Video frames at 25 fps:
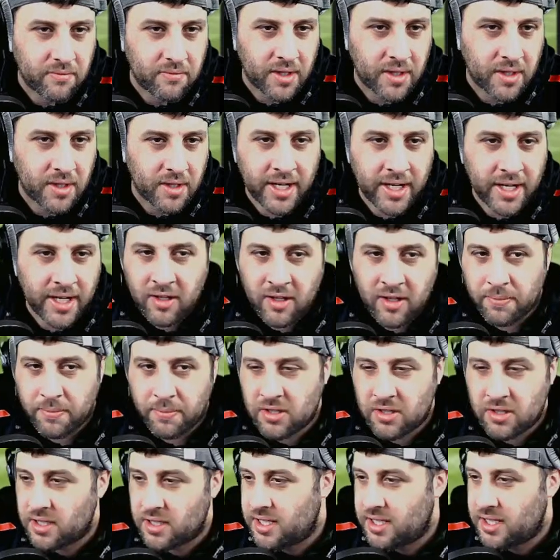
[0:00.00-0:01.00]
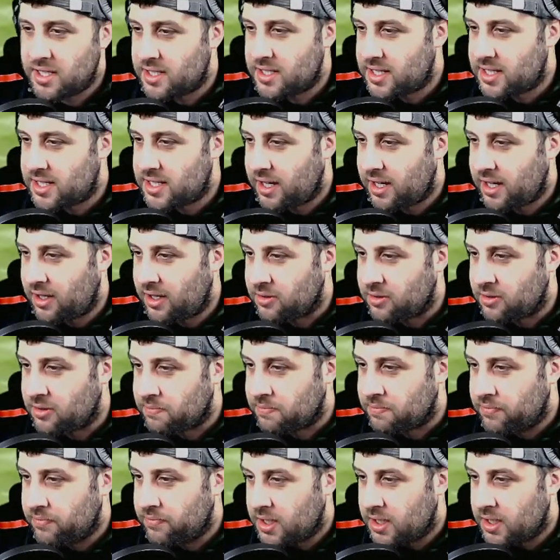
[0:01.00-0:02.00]
Can you not be trusted to stay at home?
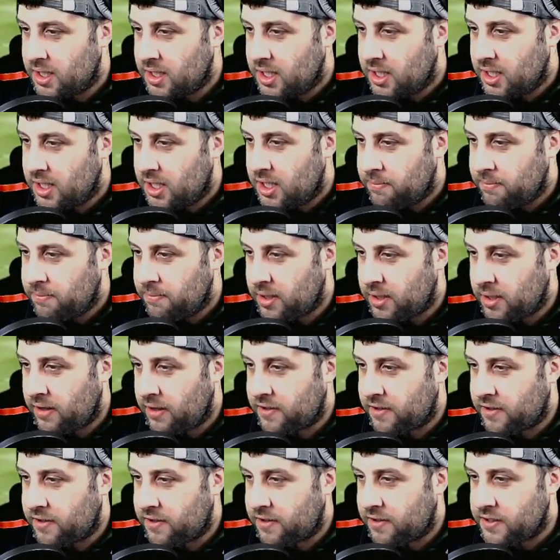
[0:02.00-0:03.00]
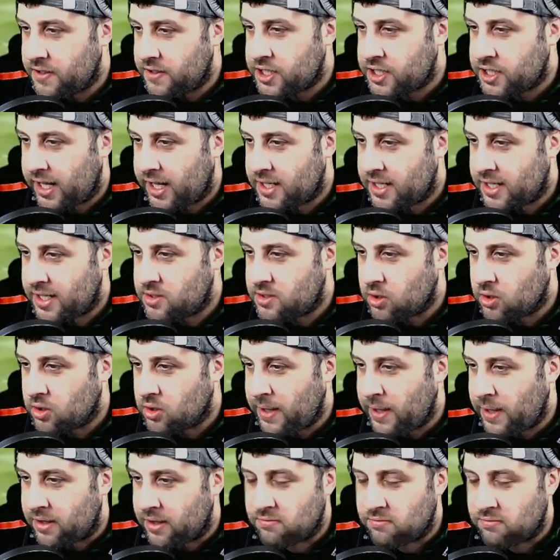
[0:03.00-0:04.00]
But enough COVID chat, let's talk about the
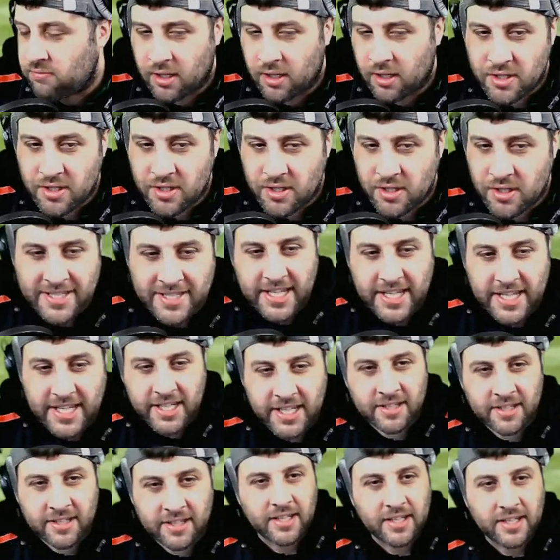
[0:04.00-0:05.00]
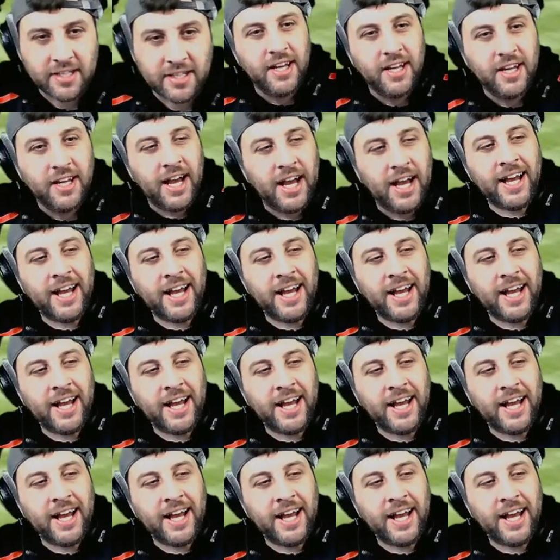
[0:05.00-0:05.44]
ruggers. Indeed, as